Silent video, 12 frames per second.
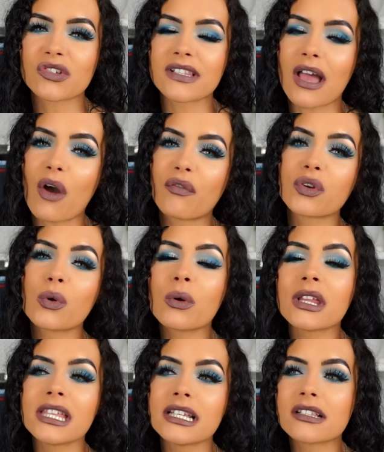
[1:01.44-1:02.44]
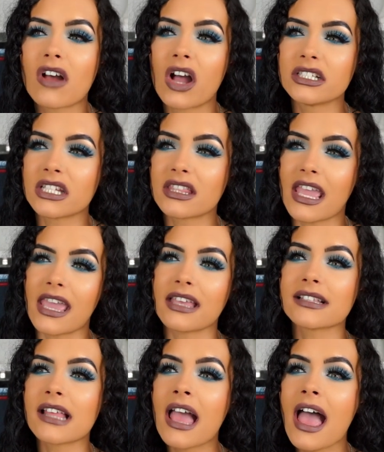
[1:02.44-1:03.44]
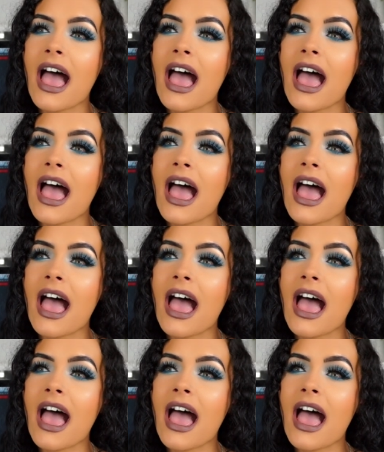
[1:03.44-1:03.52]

yourself and all of these kind of things.